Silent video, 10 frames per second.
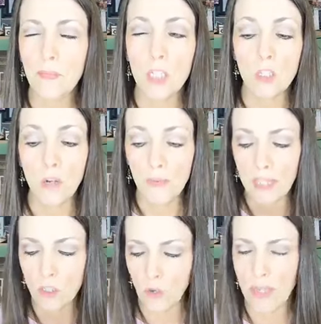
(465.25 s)

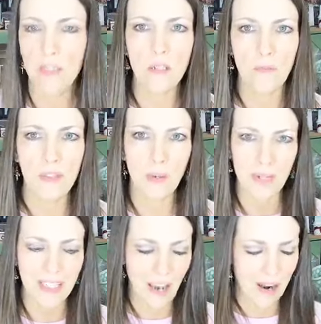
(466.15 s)
Snowflake Showcase stuff that
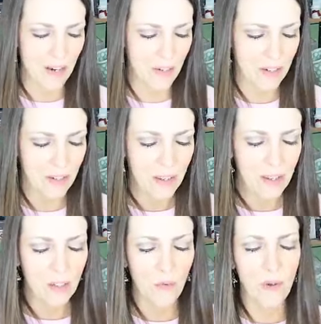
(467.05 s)
retired
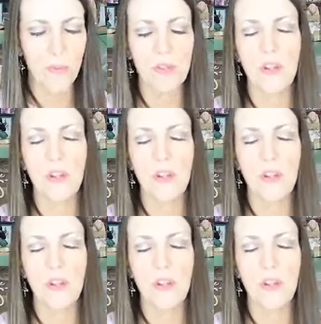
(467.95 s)
November